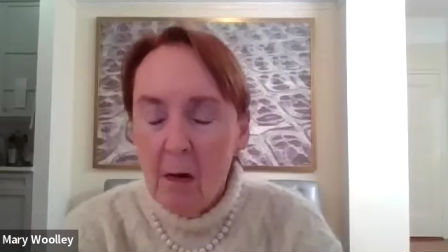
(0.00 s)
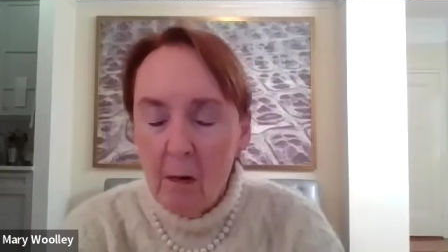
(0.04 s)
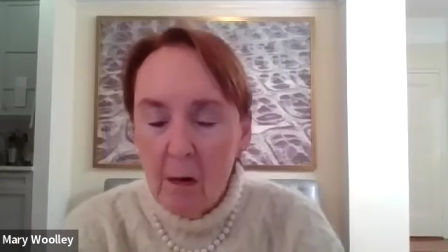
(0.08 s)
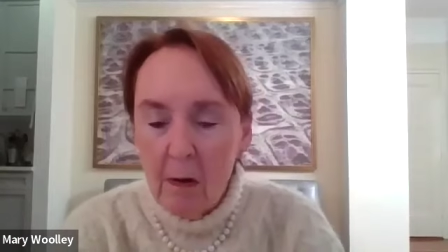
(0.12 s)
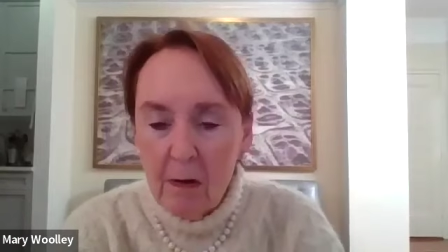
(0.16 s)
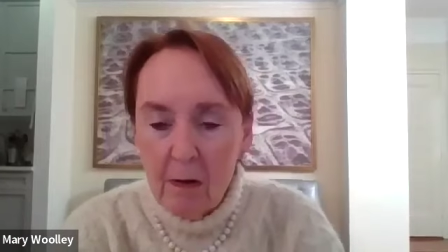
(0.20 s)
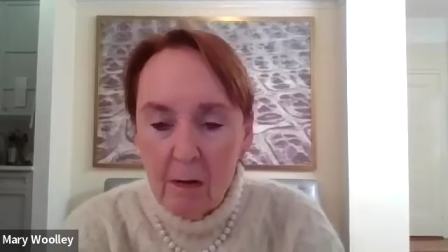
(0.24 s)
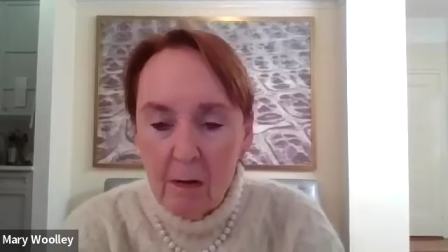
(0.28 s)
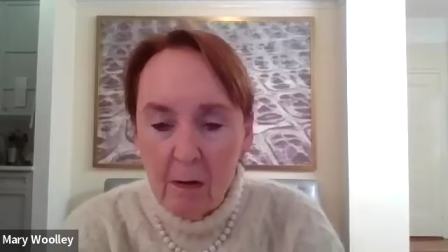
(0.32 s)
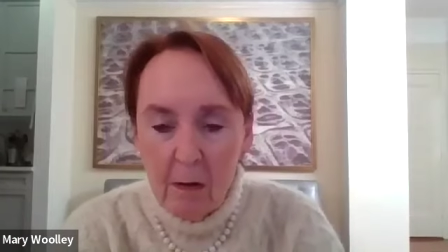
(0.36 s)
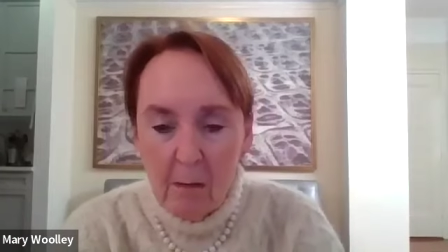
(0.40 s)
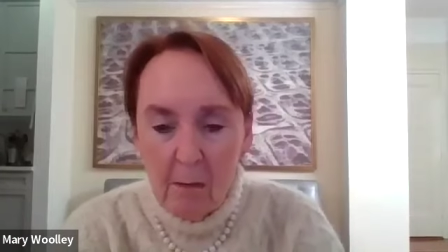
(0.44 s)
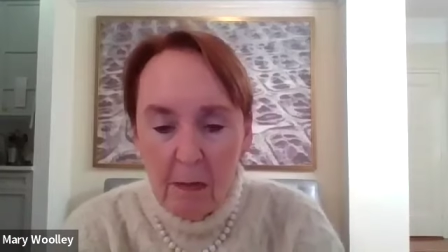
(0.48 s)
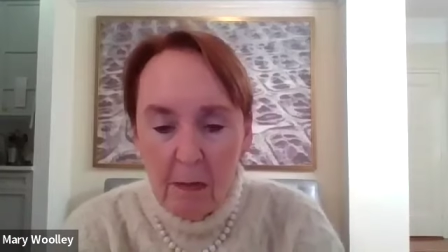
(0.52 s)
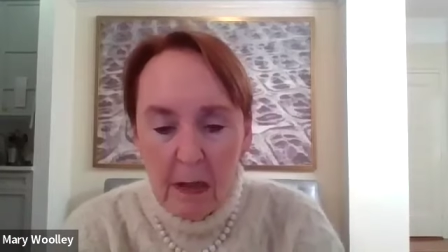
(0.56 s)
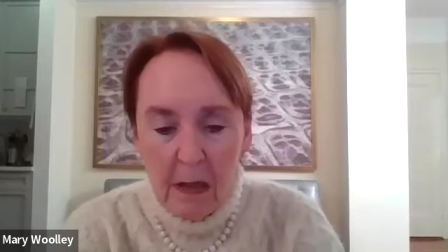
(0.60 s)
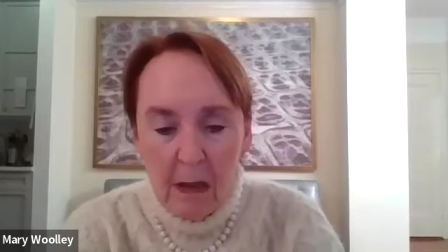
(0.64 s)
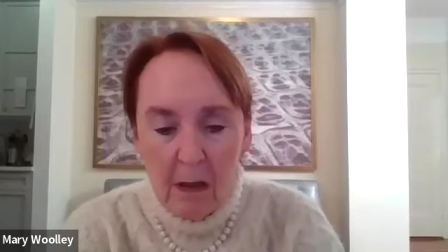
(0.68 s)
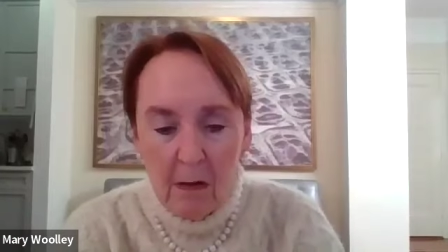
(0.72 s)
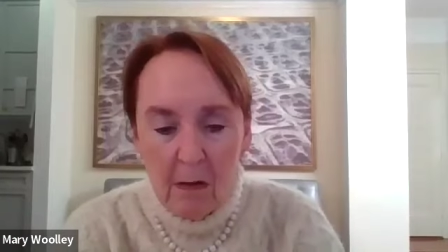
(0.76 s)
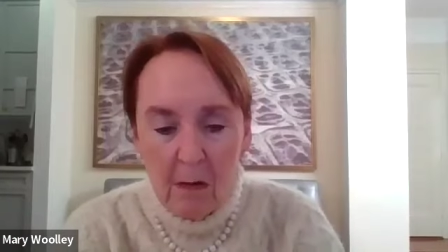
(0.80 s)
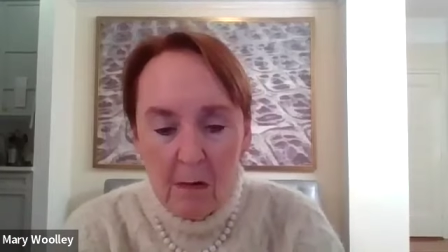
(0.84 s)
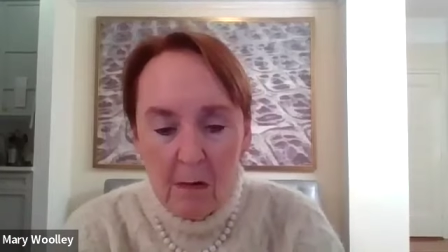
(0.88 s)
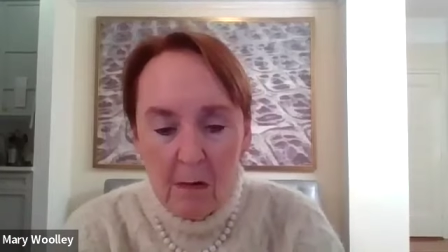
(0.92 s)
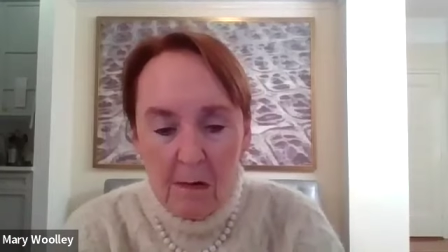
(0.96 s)
with your
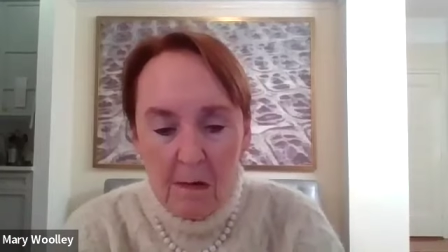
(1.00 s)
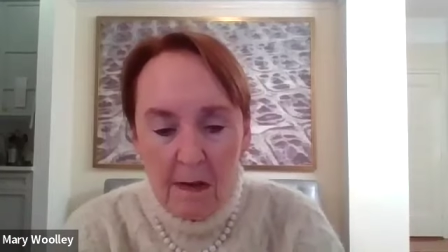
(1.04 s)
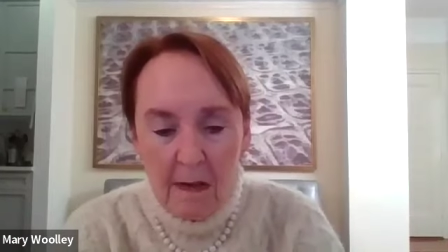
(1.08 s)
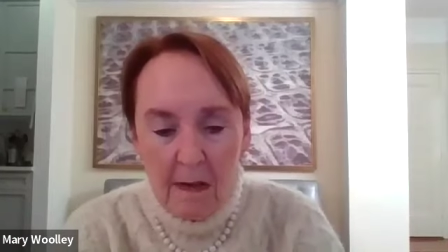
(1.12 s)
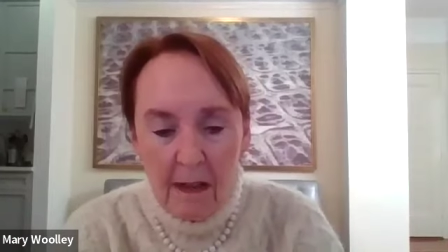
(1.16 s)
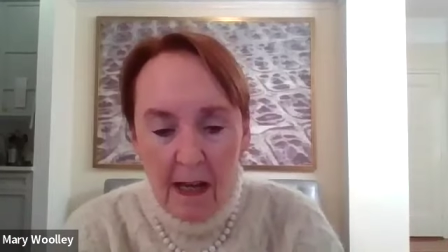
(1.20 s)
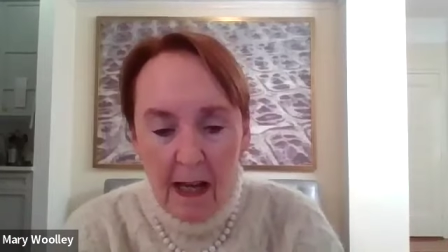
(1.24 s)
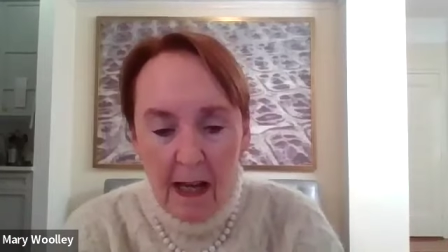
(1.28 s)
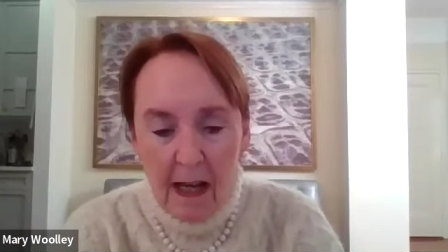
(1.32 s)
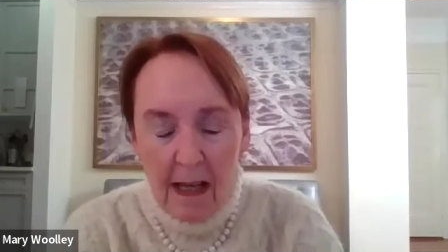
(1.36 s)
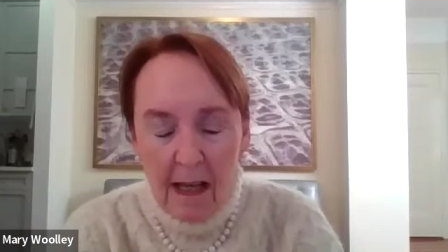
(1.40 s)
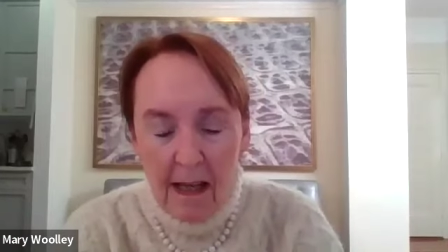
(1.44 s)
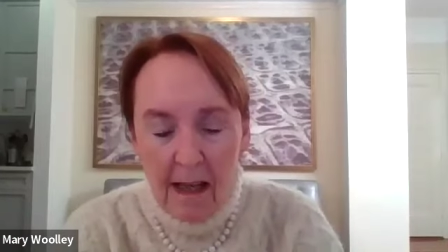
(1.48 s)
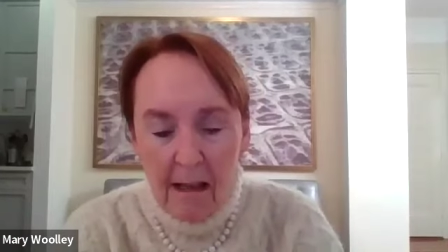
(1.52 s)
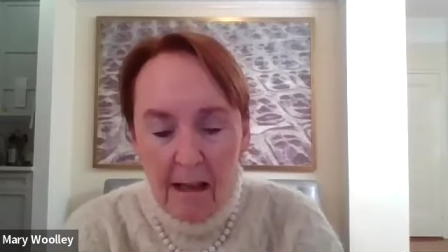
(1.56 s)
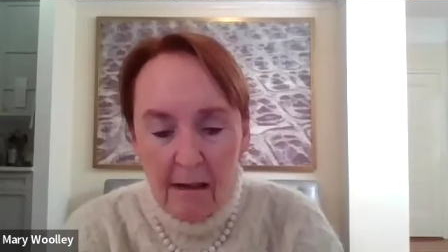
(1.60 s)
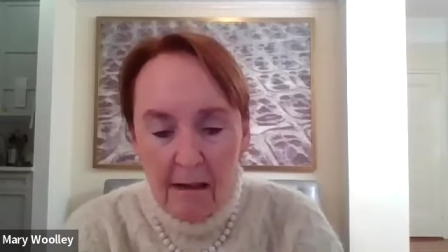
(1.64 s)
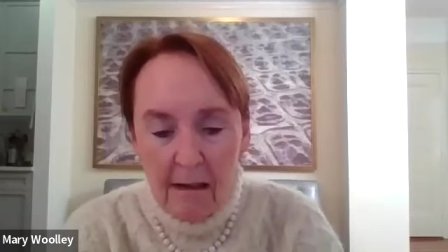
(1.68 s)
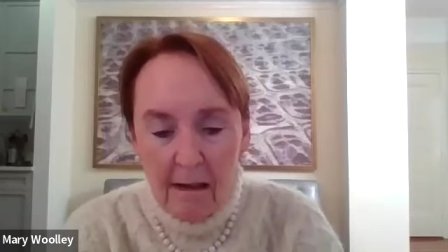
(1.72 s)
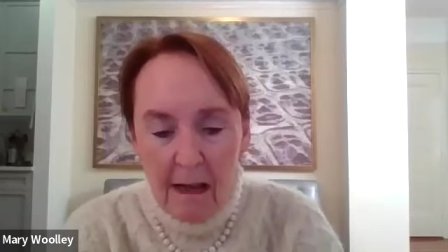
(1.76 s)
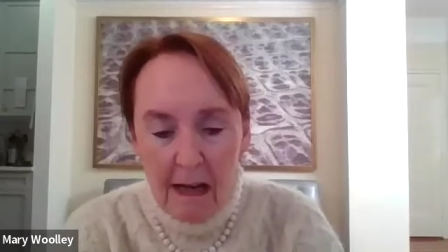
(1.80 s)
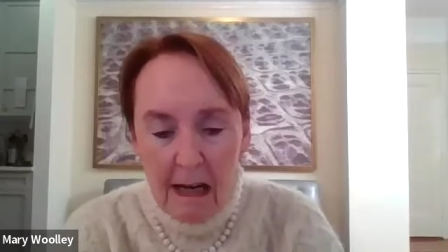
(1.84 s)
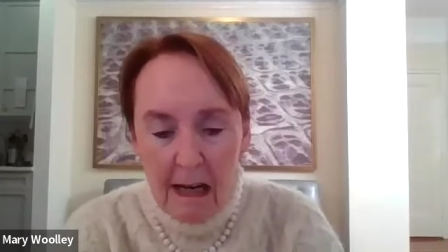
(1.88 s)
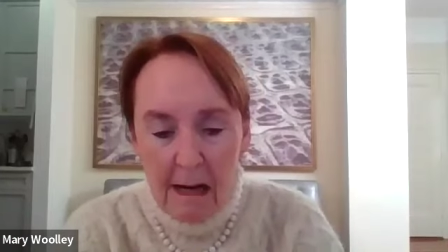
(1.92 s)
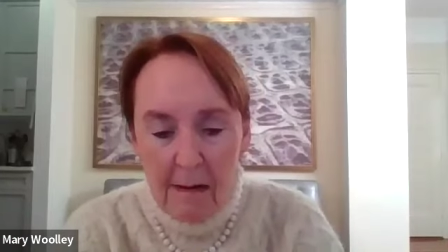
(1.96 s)
peers and
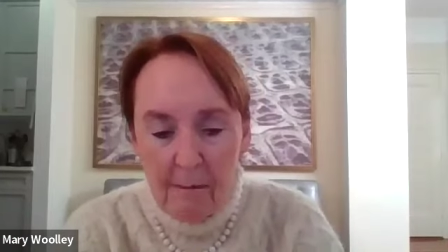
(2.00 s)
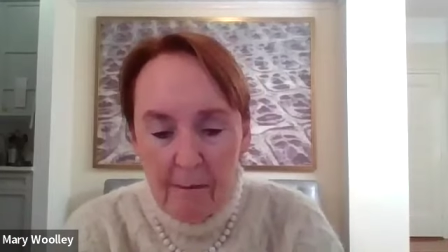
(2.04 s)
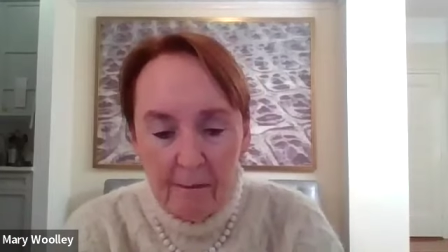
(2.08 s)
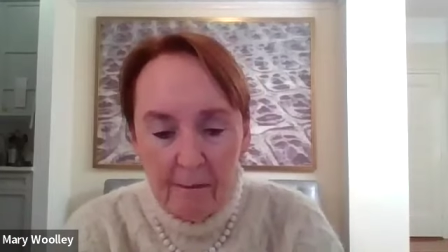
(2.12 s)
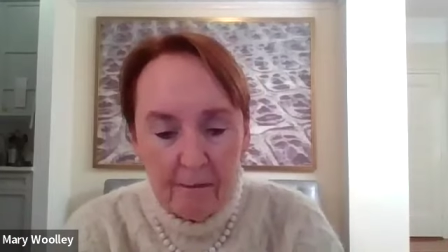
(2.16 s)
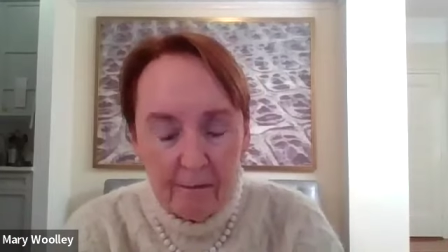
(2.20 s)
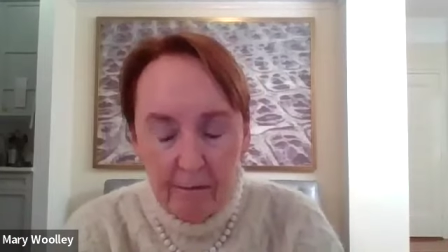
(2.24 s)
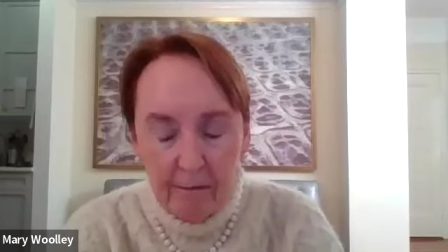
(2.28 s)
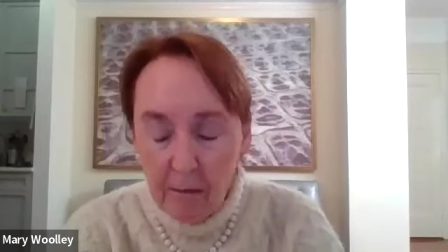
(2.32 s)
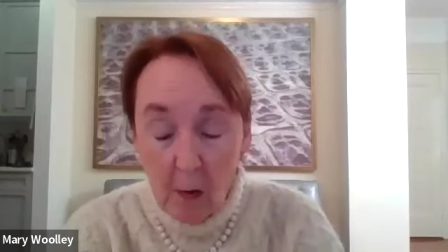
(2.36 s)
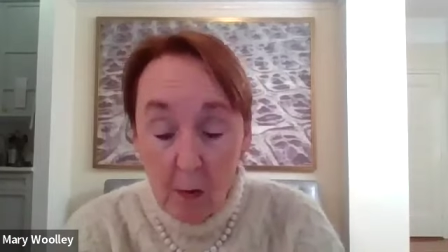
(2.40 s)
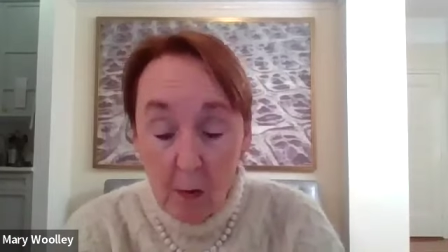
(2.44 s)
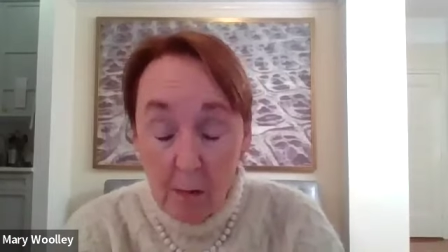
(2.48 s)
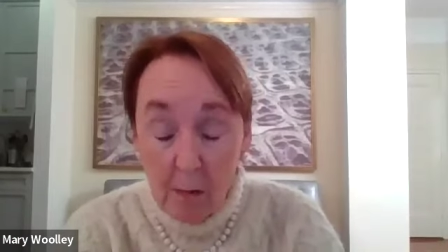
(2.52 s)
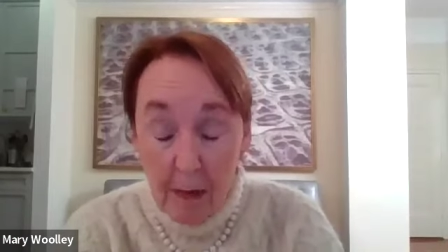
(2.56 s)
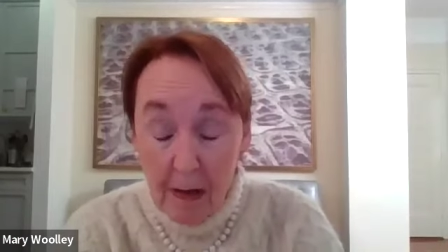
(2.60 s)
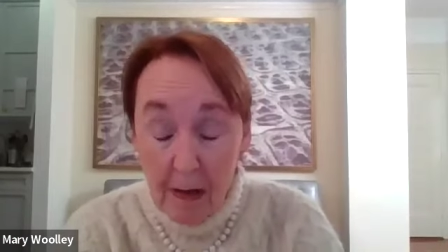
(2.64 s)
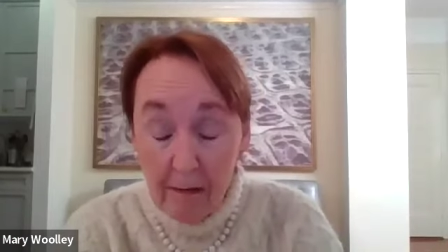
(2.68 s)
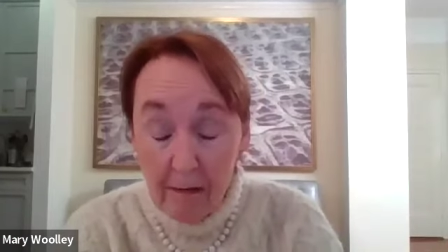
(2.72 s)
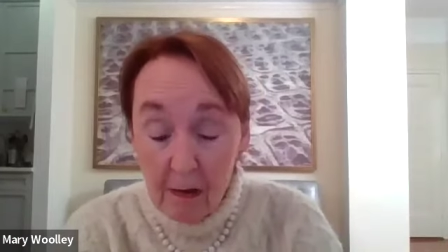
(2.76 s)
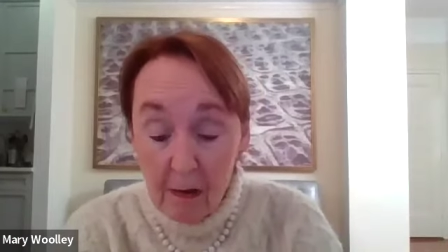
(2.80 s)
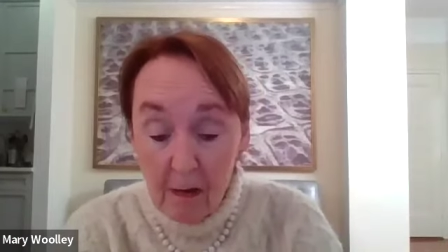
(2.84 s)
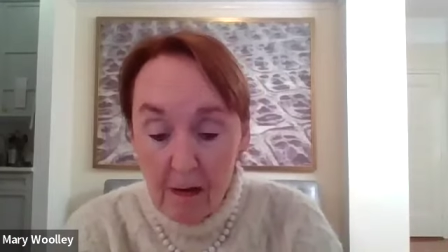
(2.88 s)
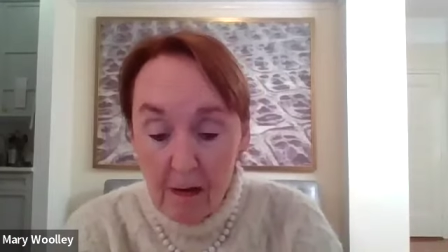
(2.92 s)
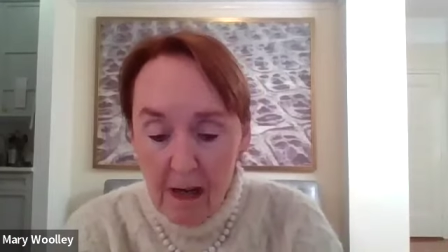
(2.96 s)
and um,
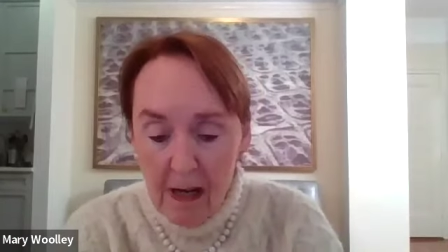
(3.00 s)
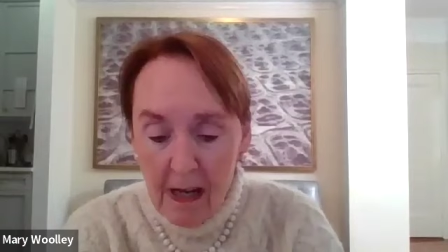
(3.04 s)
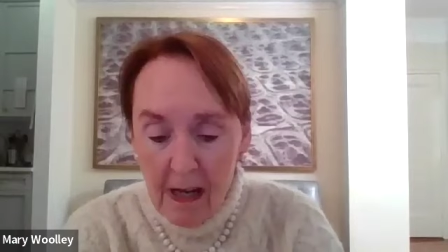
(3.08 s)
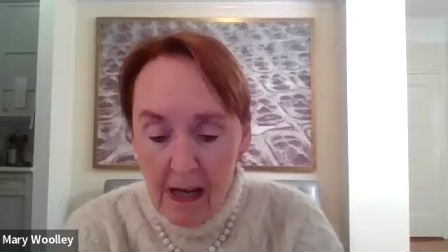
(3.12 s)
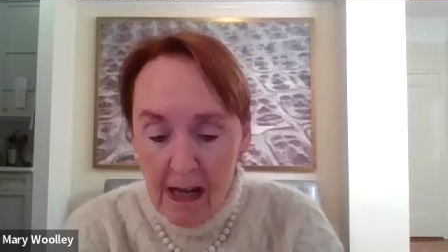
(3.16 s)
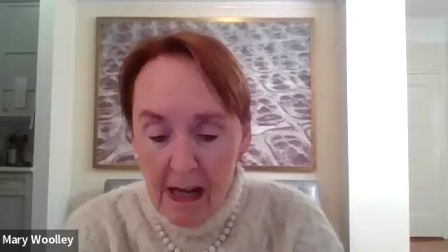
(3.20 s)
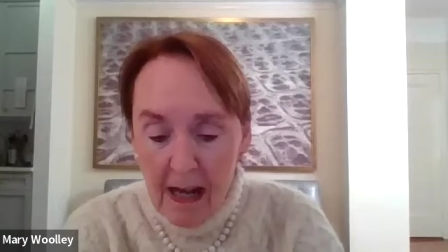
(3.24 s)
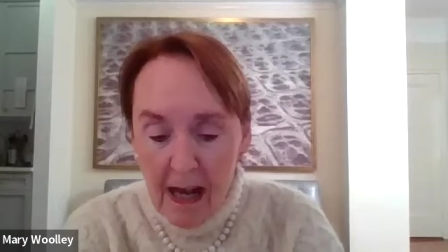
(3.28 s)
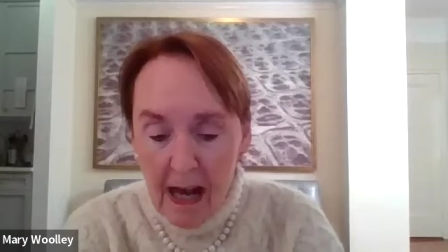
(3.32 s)
whomever,